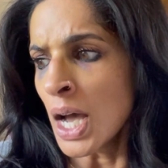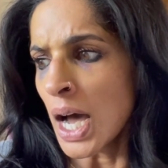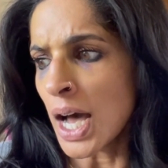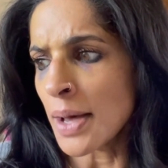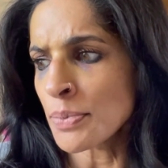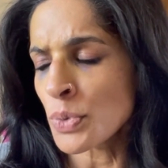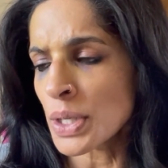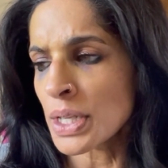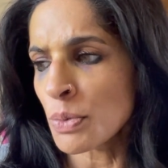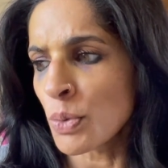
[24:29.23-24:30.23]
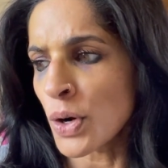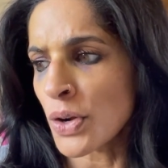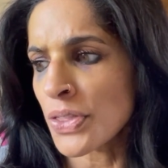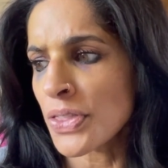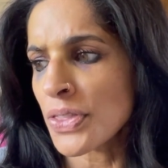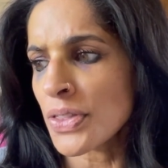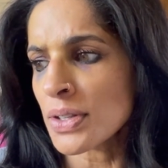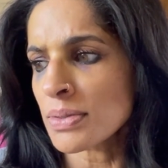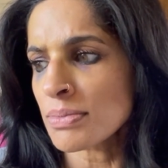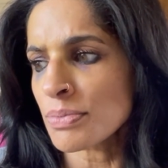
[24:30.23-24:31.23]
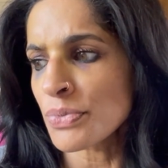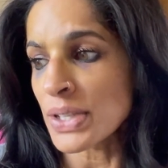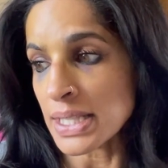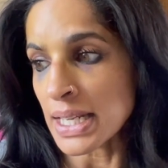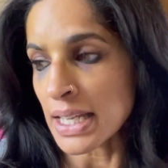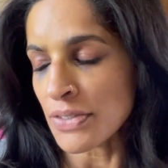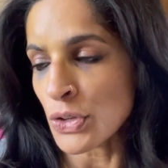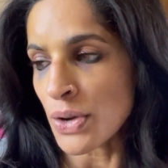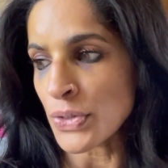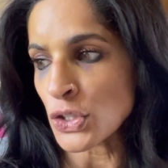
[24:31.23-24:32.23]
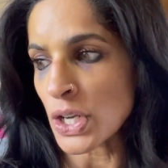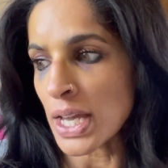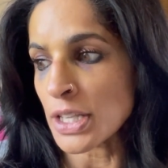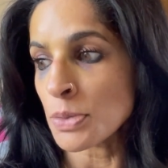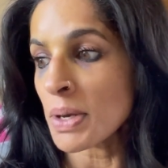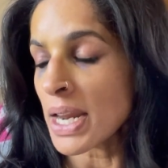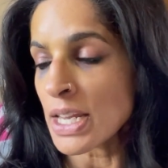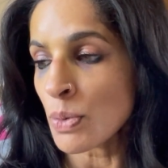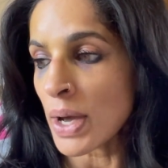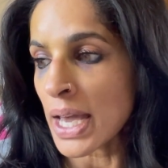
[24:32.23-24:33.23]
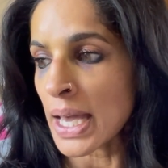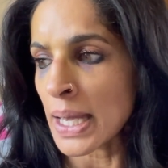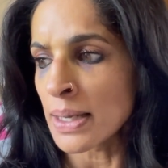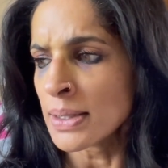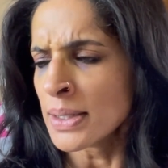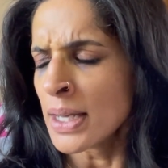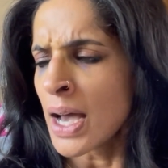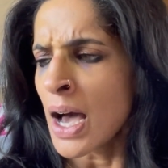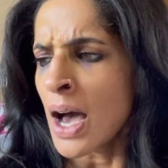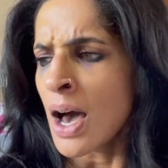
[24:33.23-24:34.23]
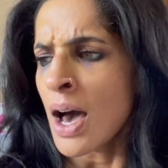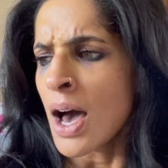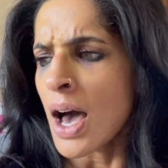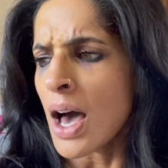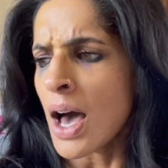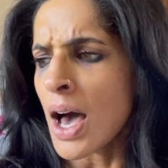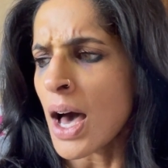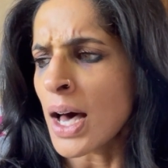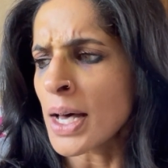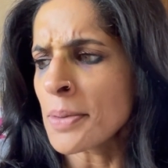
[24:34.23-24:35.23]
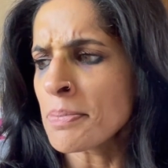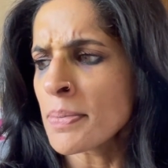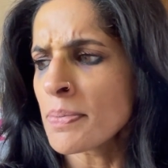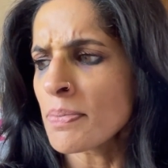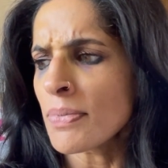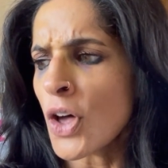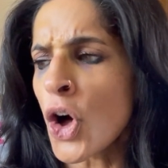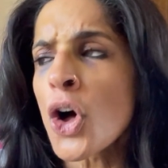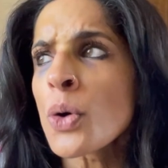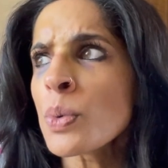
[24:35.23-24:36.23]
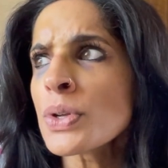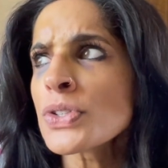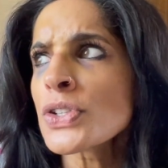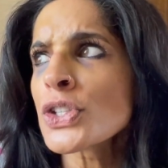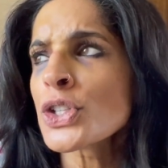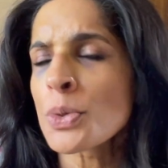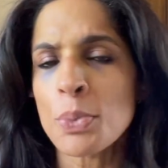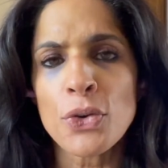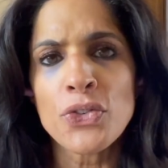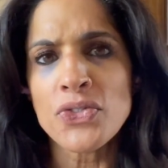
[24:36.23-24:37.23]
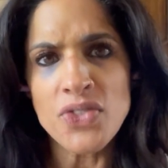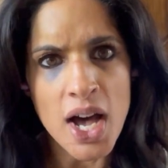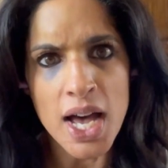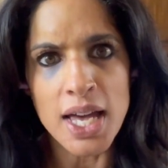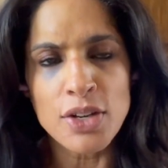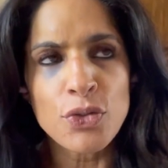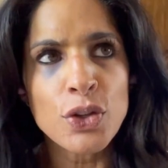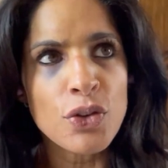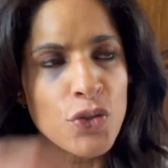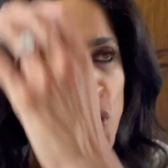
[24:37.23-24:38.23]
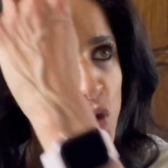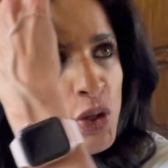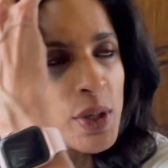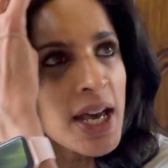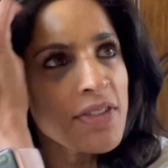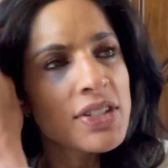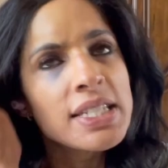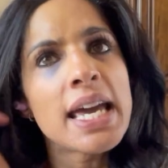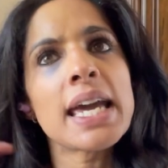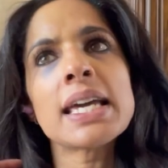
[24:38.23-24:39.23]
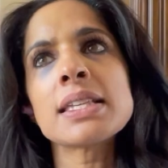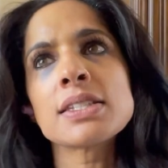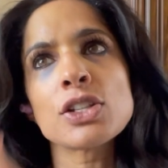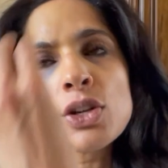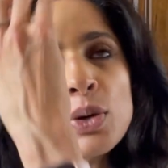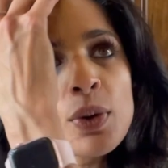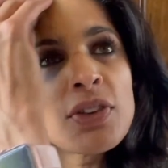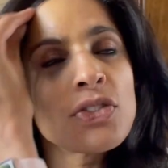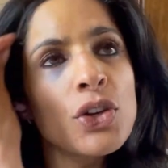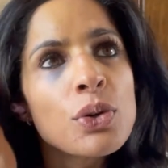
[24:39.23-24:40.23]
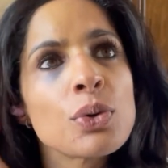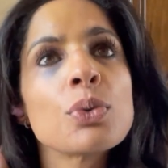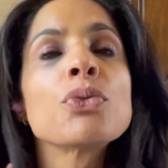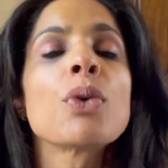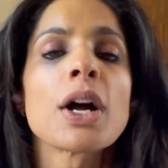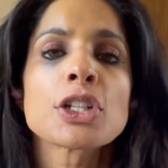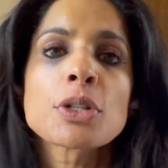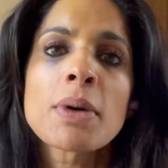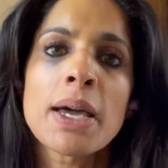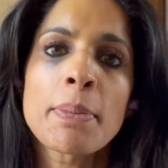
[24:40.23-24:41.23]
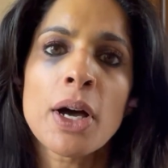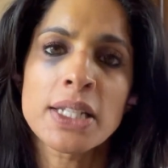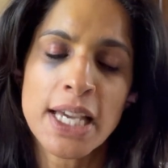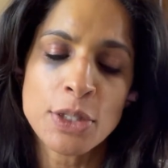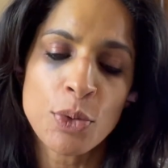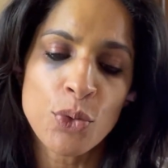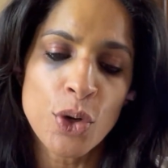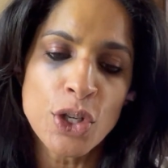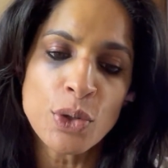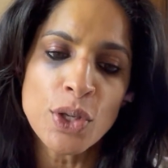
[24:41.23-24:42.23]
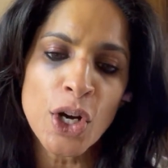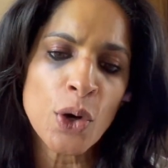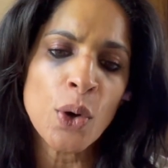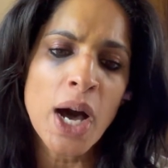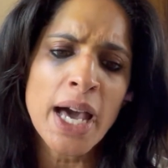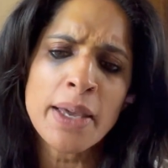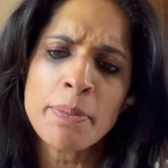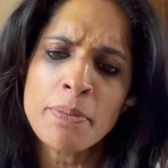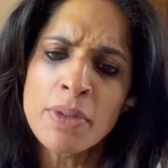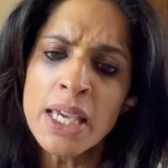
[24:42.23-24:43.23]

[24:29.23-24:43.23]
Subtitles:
Really worth visiting if you have the chance. But anyway, All was super fun for the first 2.5 days. You know, if you've watched my podcast before, you know, I'm